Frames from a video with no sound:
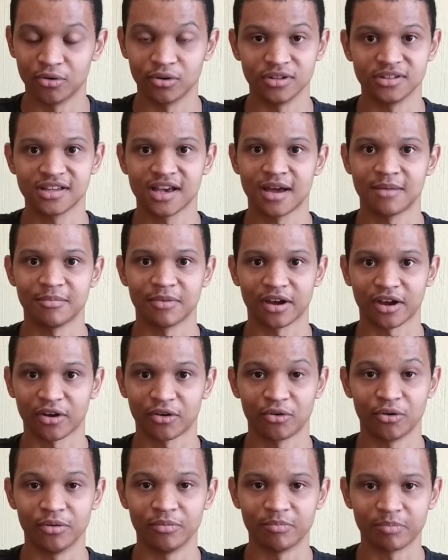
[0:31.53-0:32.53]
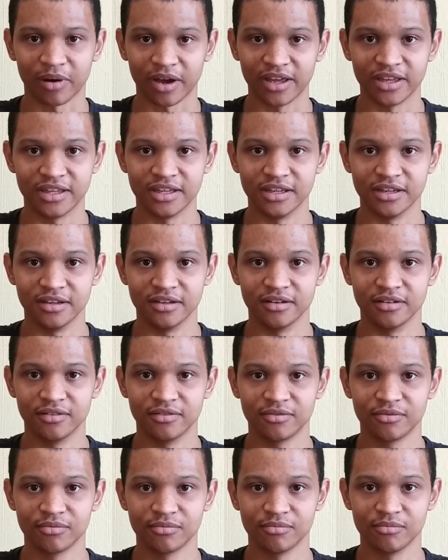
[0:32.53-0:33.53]
all-time
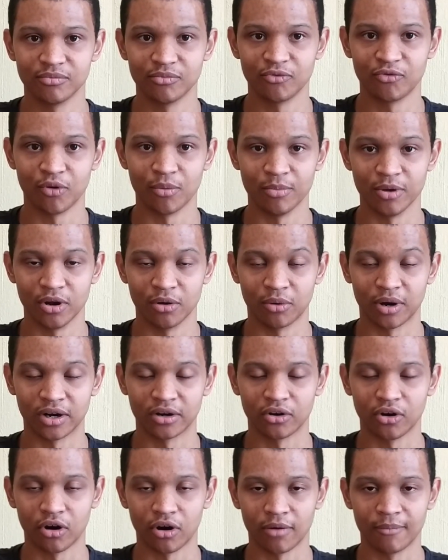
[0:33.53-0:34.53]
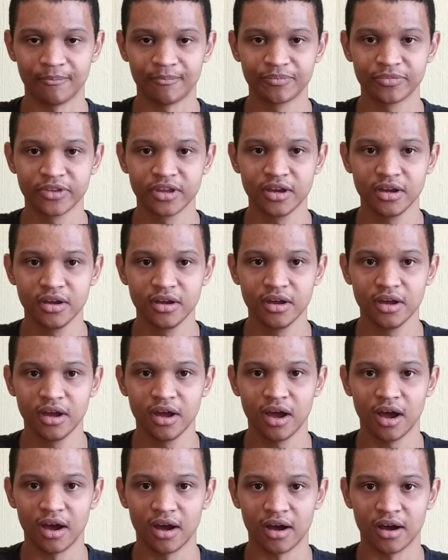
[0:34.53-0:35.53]
record-breaking Formula One car.
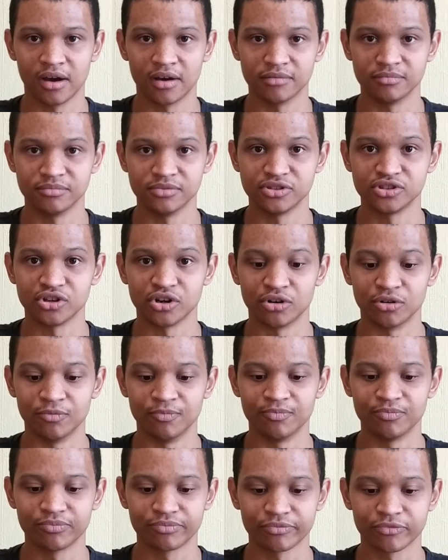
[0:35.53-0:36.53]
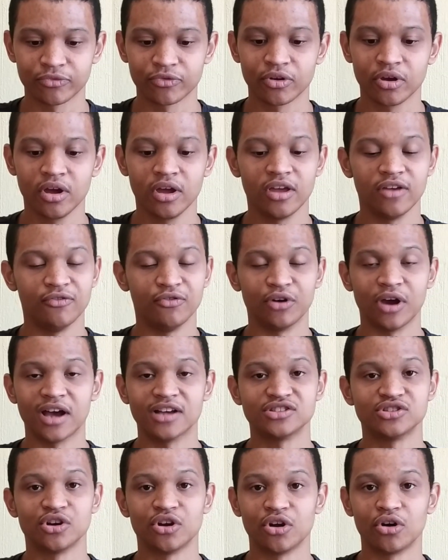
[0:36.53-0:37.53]
So if you
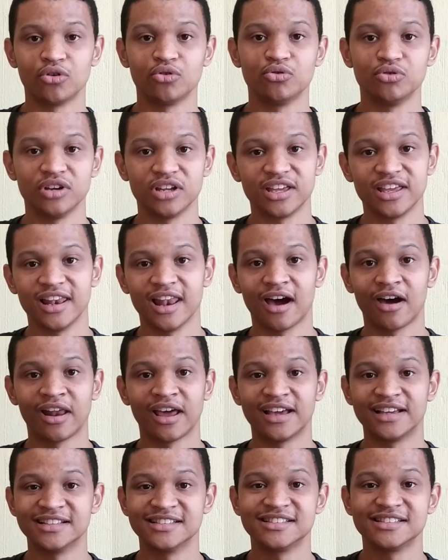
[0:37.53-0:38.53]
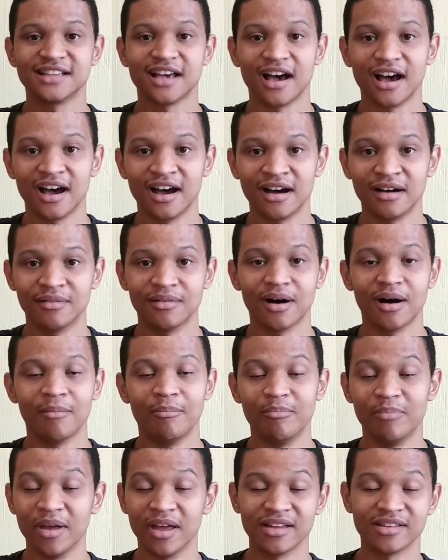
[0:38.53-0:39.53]
guys don't know who Niki Lauda is,
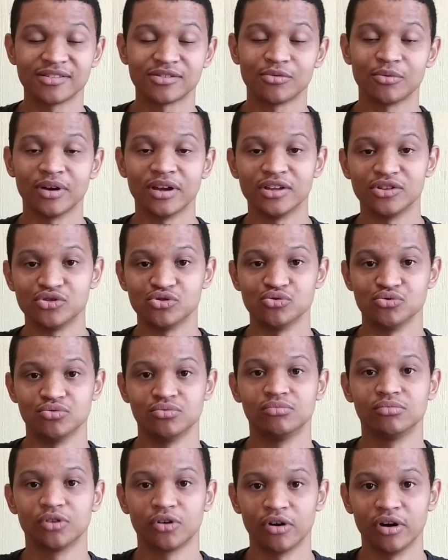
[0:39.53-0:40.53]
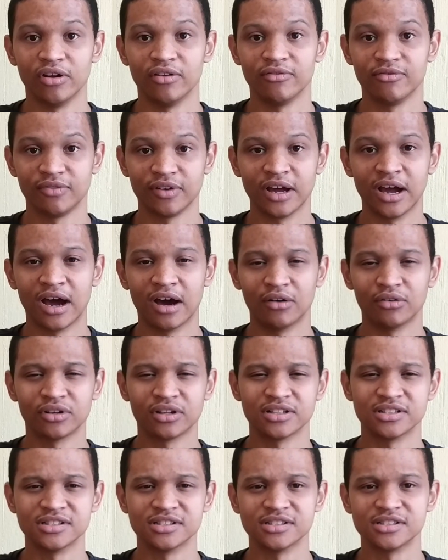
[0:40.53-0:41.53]
a best way to go and figure
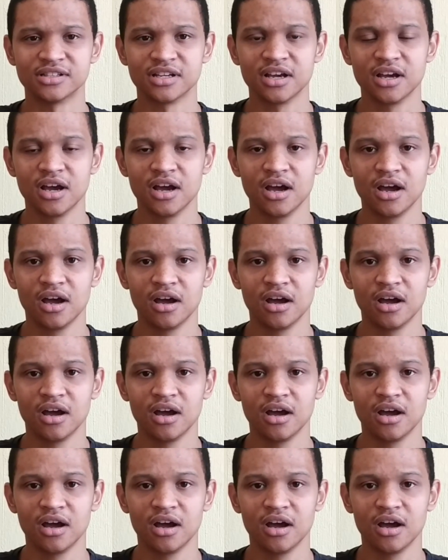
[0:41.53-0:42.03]
out is